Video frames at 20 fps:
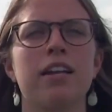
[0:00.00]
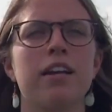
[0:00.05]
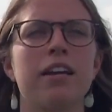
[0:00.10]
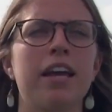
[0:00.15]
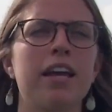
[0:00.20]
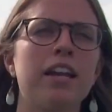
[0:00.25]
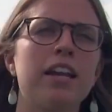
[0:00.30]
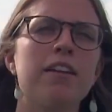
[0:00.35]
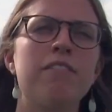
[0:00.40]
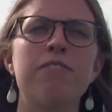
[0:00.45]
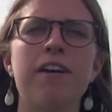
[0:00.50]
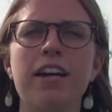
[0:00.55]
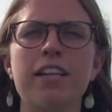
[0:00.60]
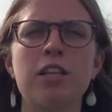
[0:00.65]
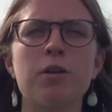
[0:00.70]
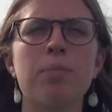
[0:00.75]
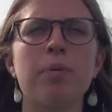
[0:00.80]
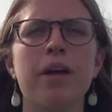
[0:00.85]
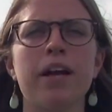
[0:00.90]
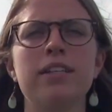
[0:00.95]
can infect
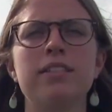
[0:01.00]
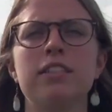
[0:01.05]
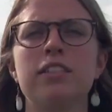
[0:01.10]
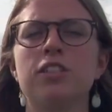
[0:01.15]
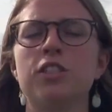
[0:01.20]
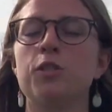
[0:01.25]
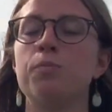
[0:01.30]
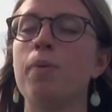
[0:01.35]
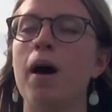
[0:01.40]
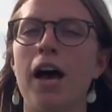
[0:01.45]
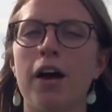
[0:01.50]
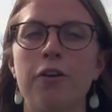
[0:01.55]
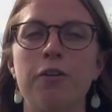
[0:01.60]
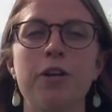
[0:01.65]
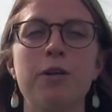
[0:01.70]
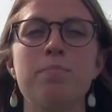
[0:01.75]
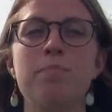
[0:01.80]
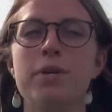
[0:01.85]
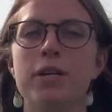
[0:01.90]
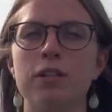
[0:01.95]
the plant, such as
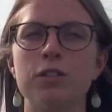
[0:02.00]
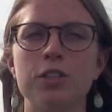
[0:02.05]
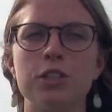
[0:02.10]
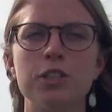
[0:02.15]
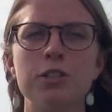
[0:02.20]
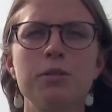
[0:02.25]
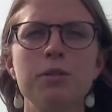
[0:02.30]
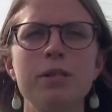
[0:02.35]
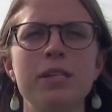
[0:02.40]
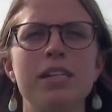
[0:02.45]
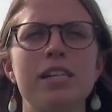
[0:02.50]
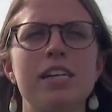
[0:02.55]
powdery mildew.